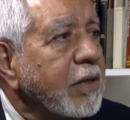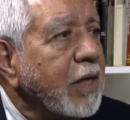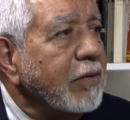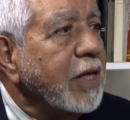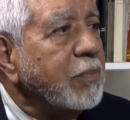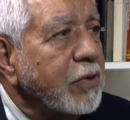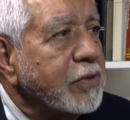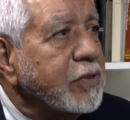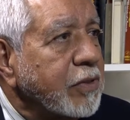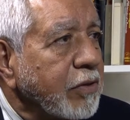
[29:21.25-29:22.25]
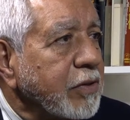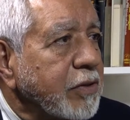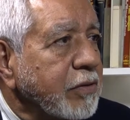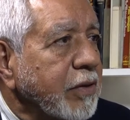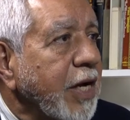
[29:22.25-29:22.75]
how that person's going
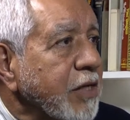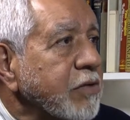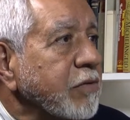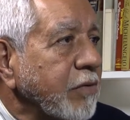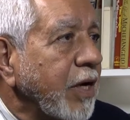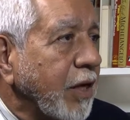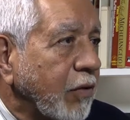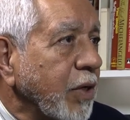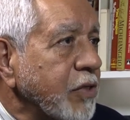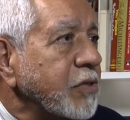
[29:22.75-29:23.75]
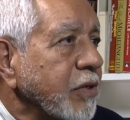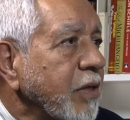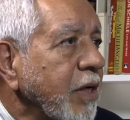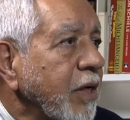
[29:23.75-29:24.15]
to answer a question,